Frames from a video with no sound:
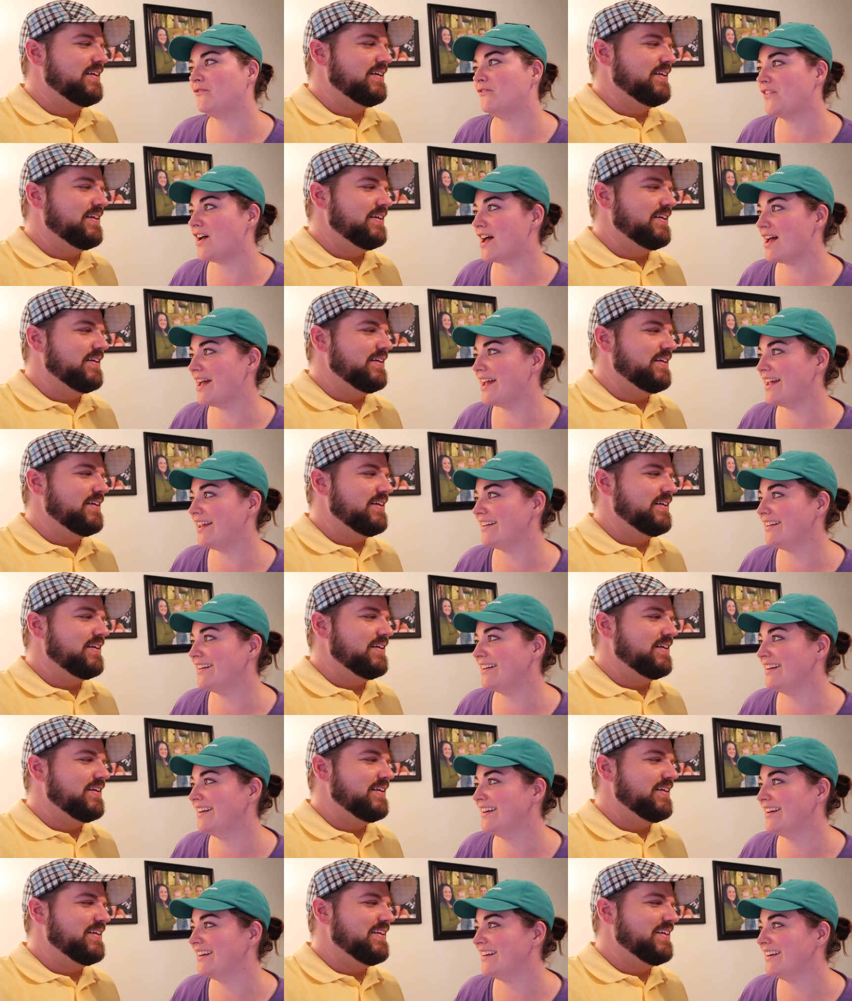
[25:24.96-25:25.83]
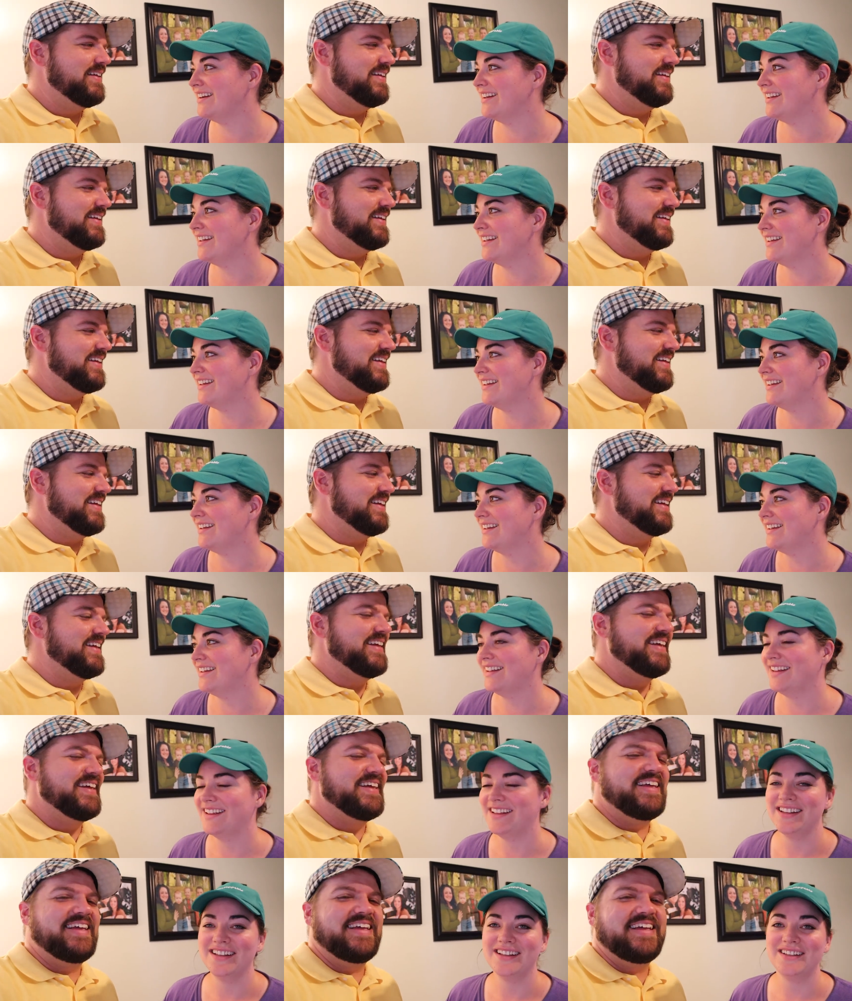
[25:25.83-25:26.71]
Speaker 1: fun.
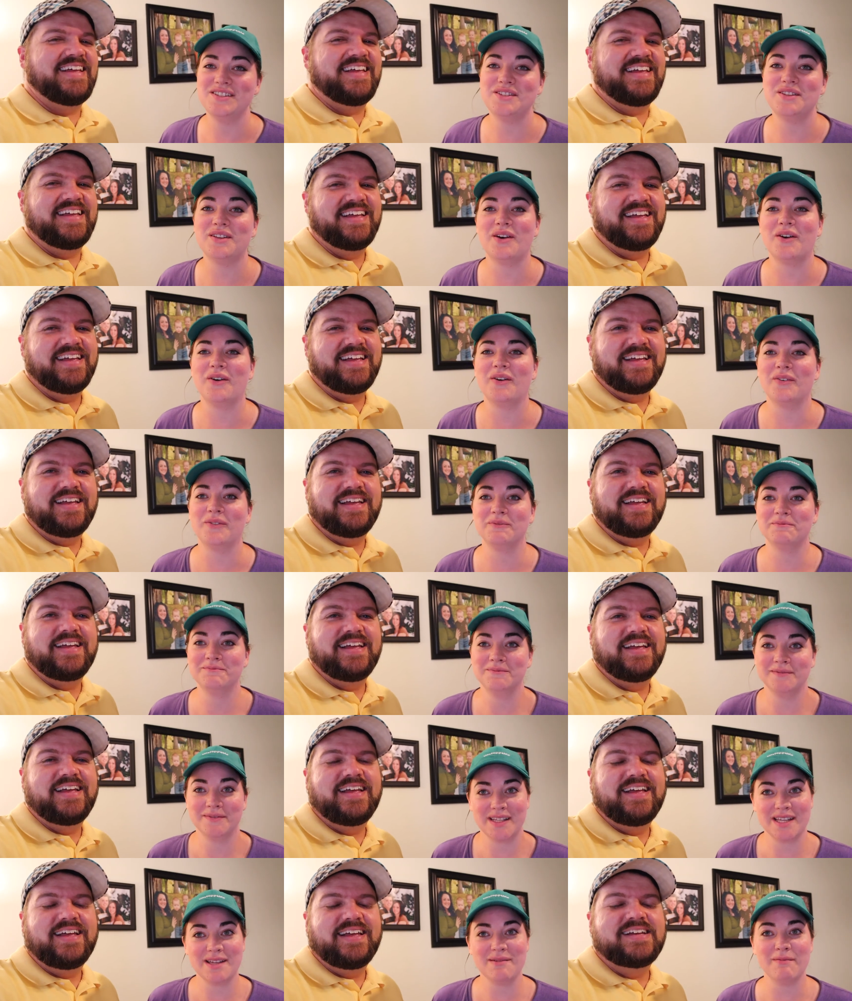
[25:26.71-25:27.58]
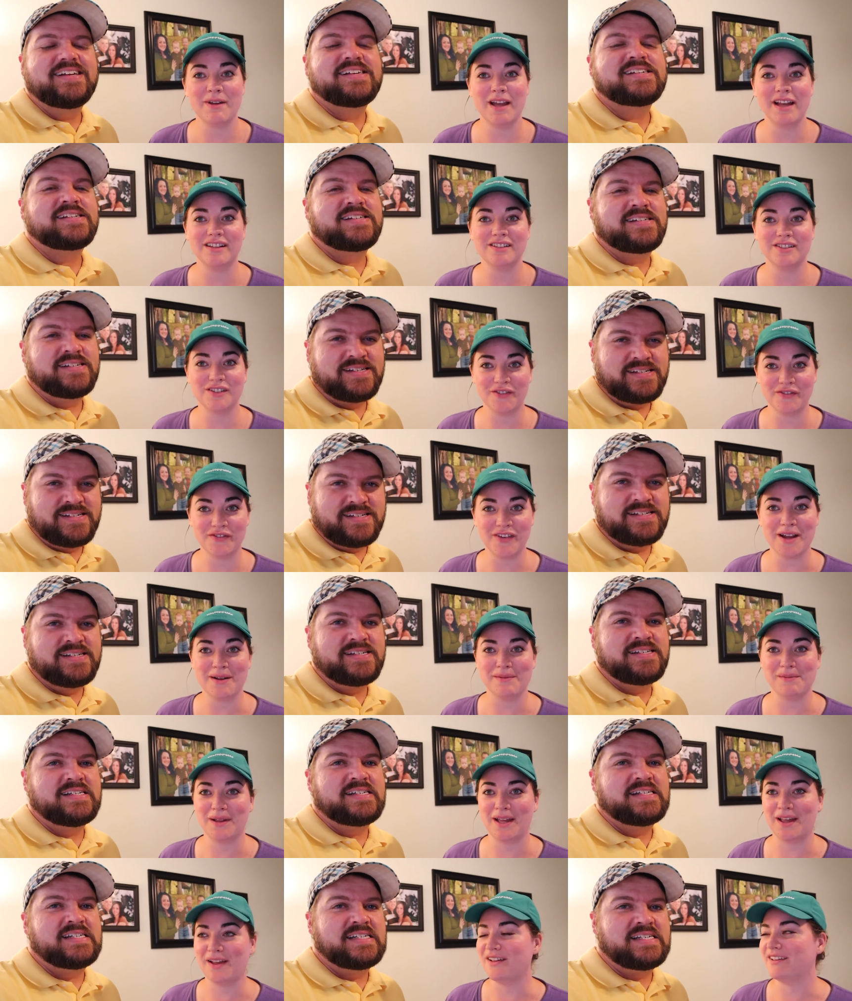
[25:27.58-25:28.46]
So he makes our
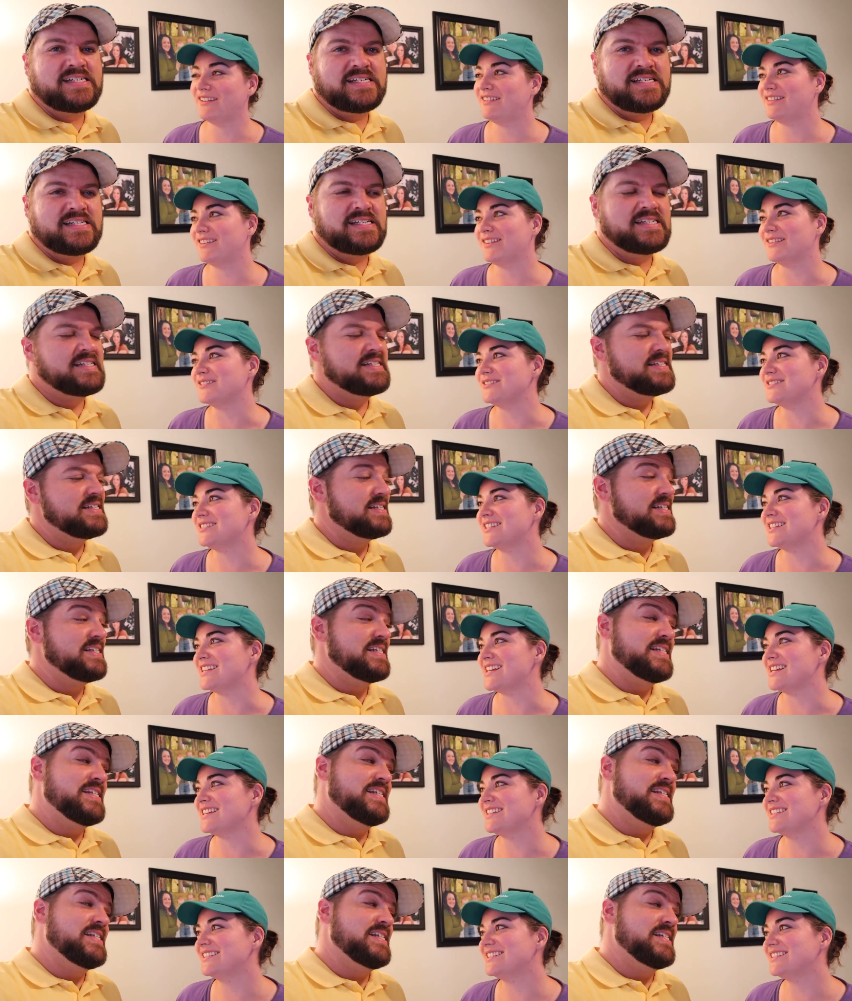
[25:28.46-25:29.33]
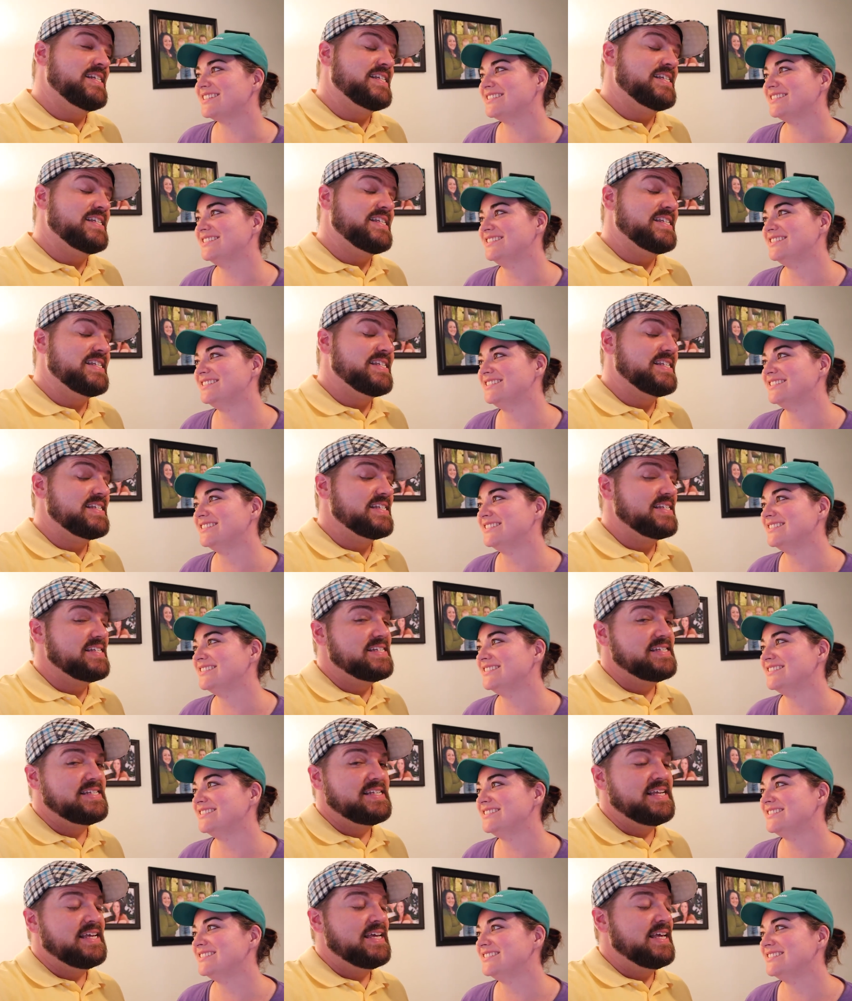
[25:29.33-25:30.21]
family all of those things.
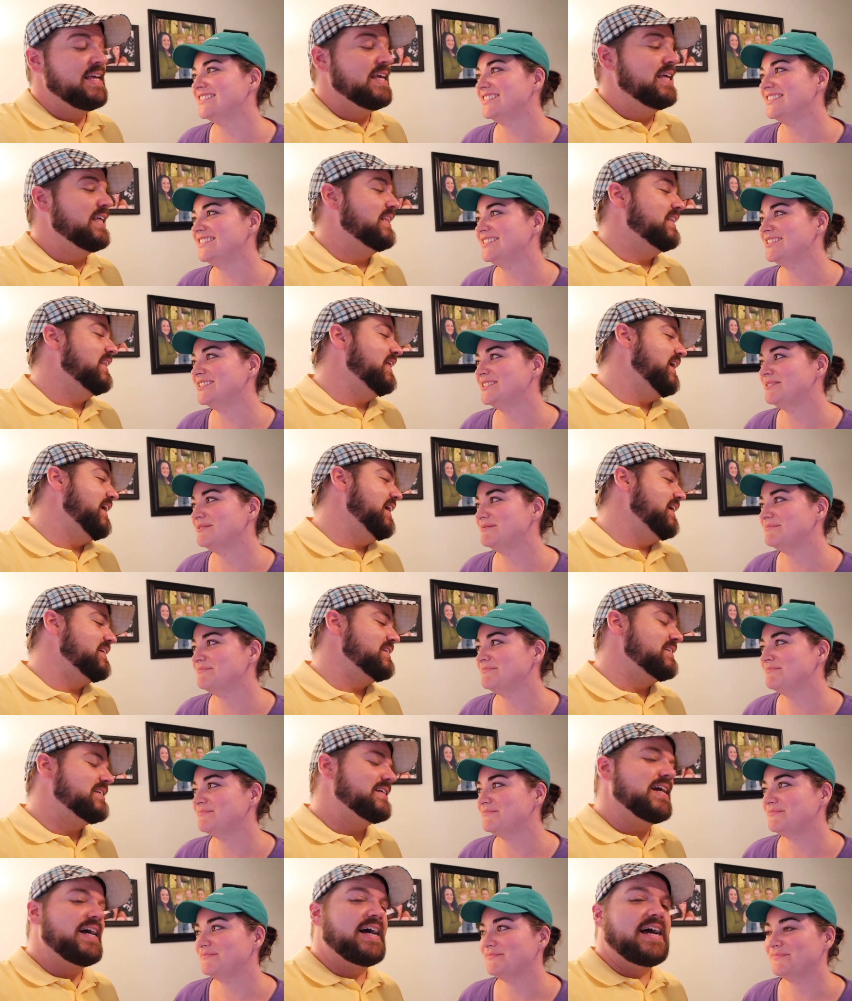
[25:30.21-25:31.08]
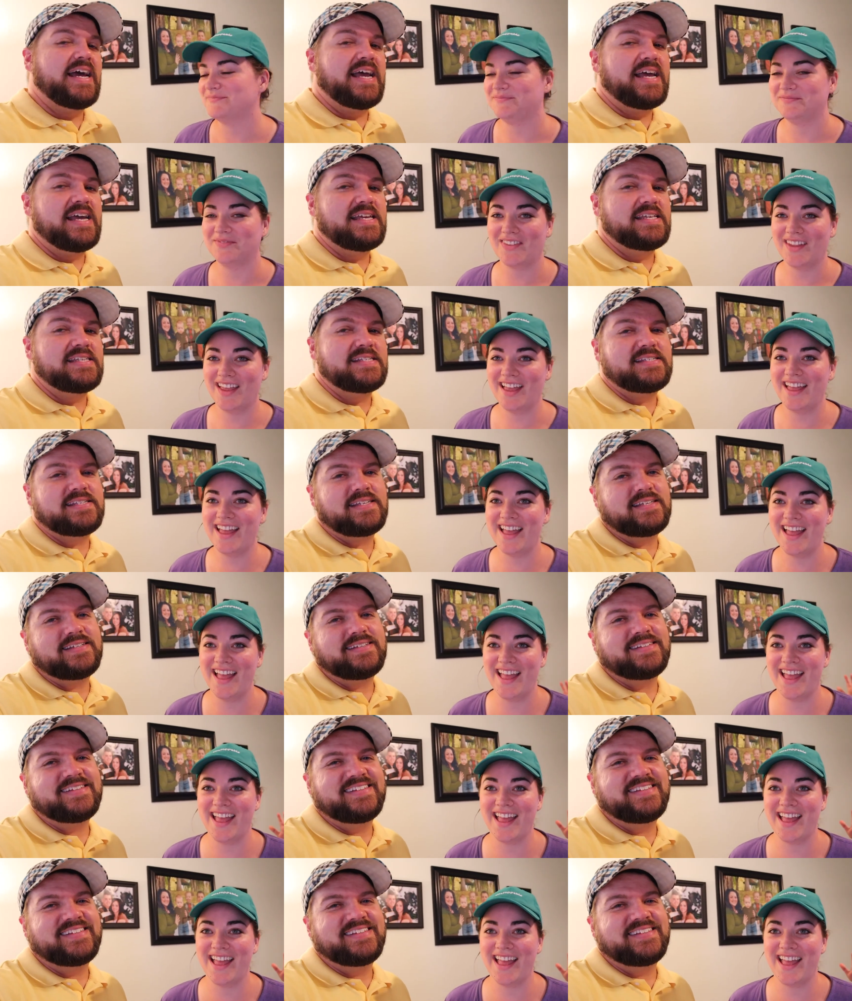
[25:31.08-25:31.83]
Speaker 2: Thanks, guys.